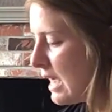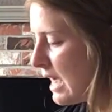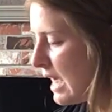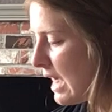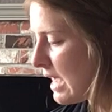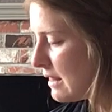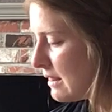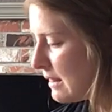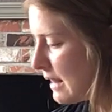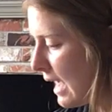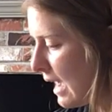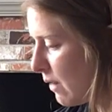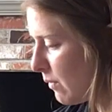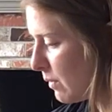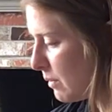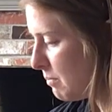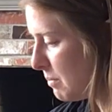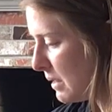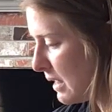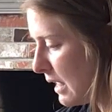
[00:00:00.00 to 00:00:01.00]
and that
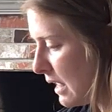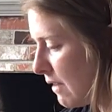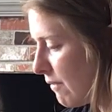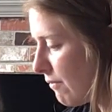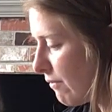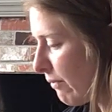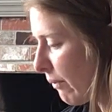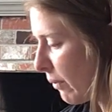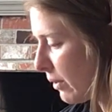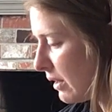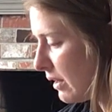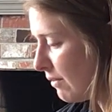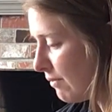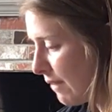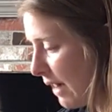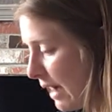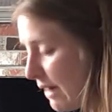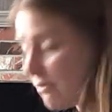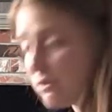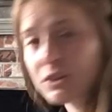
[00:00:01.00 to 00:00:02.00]
would be
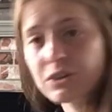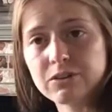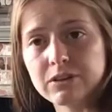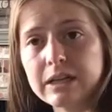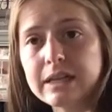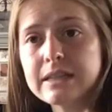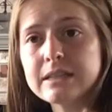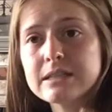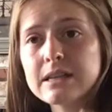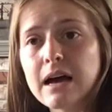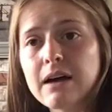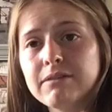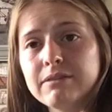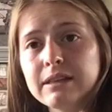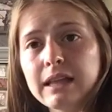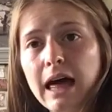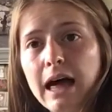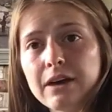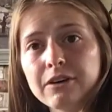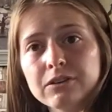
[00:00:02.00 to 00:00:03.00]
45 degrees of
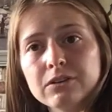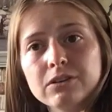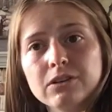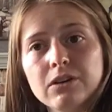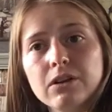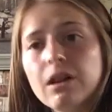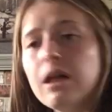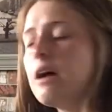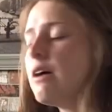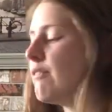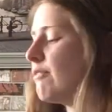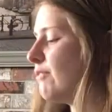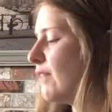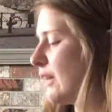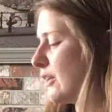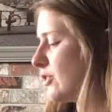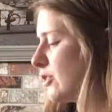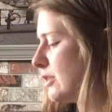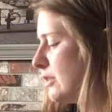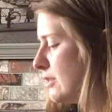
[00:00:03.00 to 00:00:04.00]
lateral
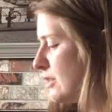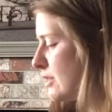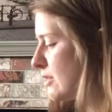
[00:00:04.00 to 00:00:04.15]
flexion.